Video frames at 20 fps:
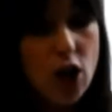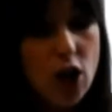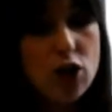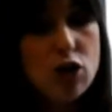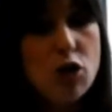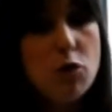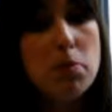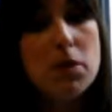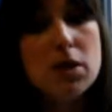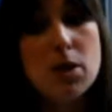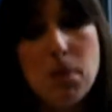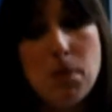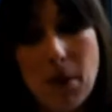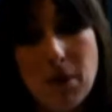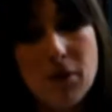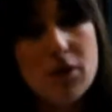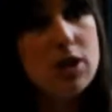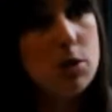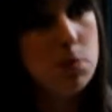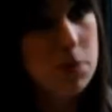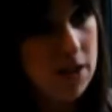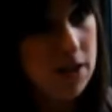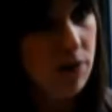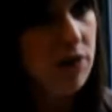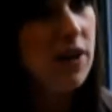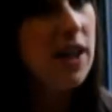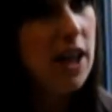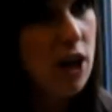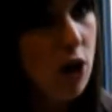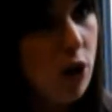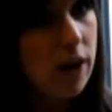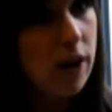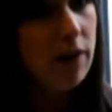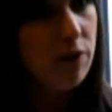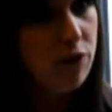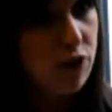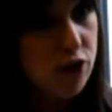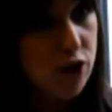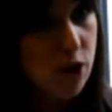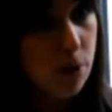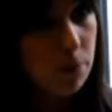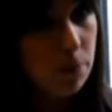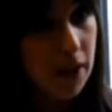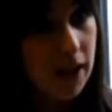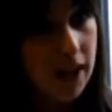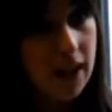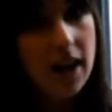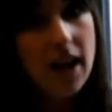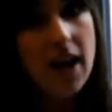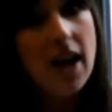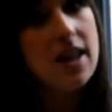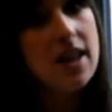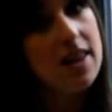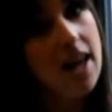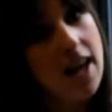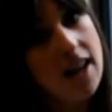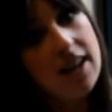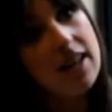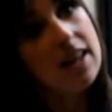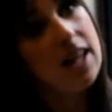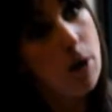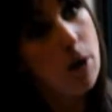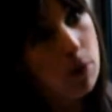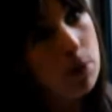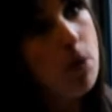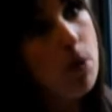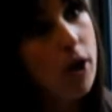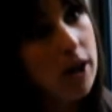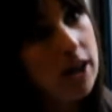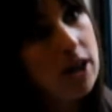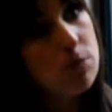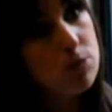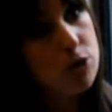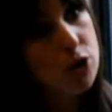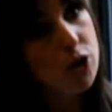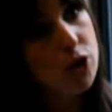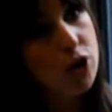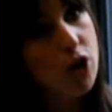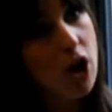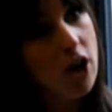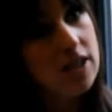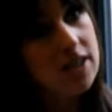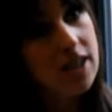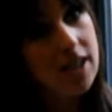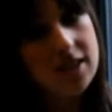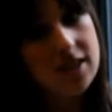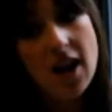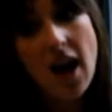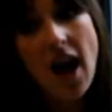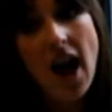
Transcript: So if people are specifically looking for something, then that would point them to your content.